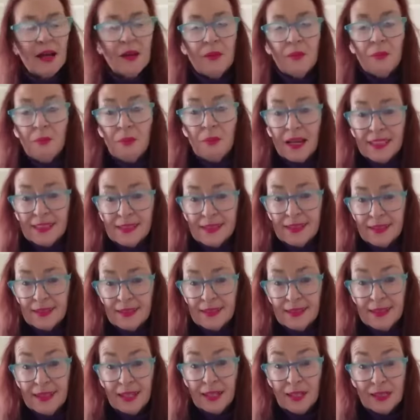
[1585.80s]
Musk
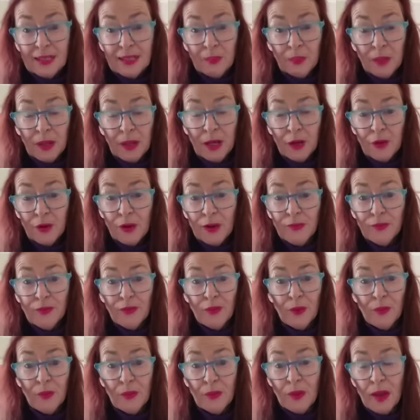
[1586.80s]
is disappearing
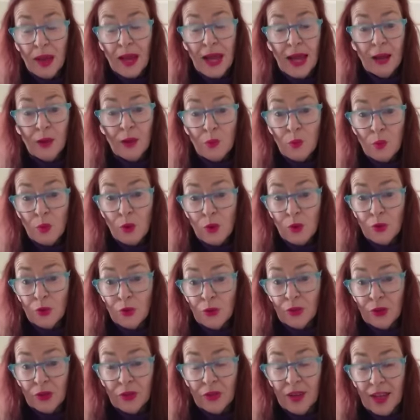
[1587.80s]
from our
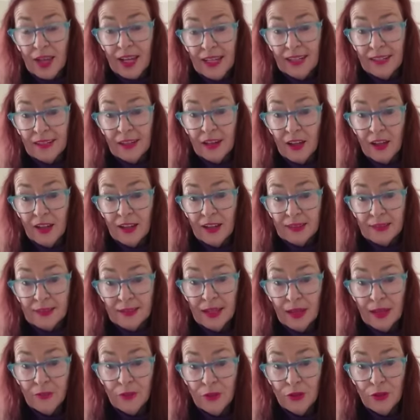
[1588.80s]
world and the headlines.
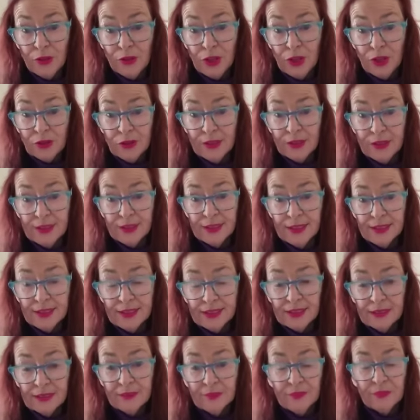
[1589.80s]
Have you noticed?
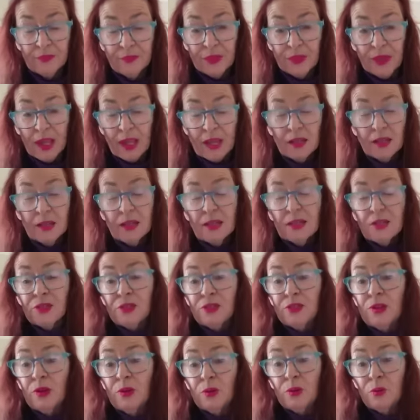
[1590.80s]

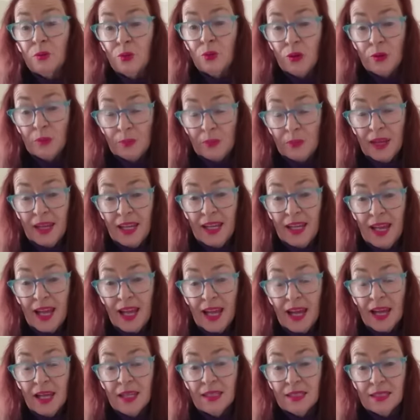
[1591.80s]
So it would
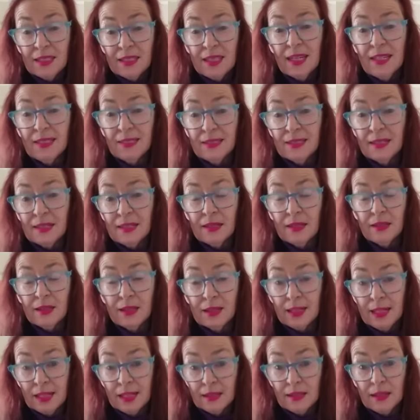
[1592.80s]
appear the
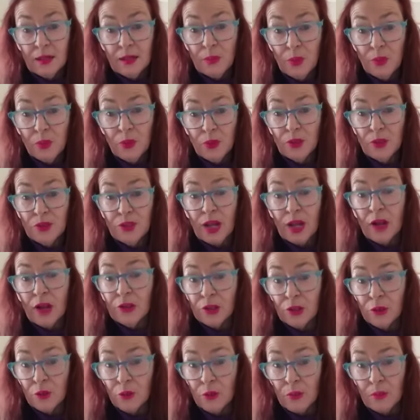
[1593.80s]
Tesla board is
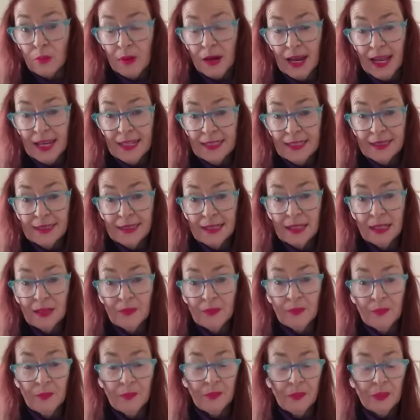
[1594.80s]
going to replace
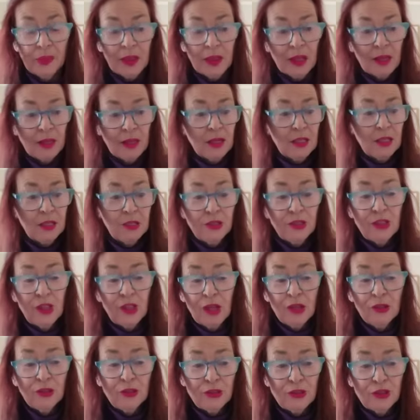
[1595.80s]
him.
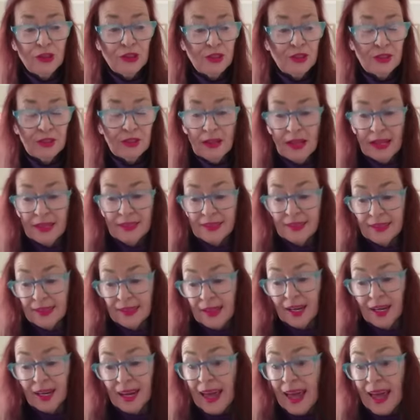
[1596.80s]
Doge has
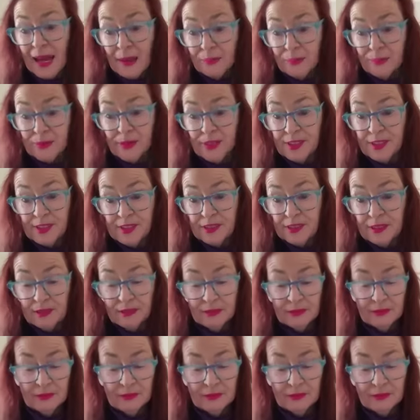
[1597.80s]
collapsed.